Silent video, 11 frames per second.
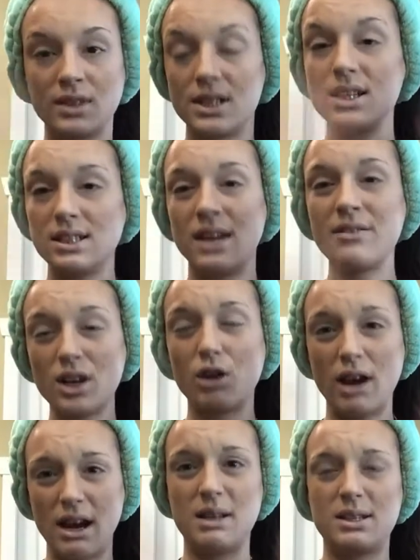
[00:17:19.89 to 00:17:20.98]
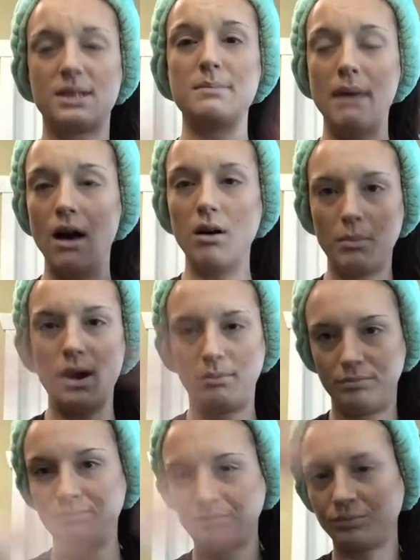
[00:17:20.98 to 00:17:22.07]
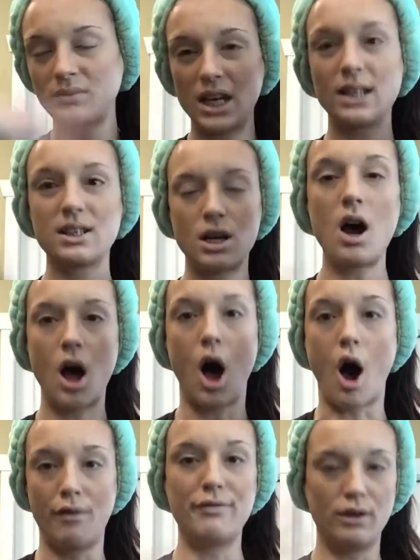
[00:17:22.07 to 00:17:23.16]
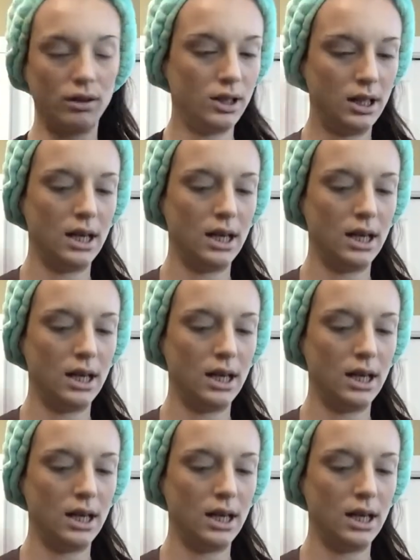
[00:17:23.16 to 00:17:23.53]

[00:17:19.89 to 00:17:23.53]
Doesn't have the greatest smell, but it's not awful.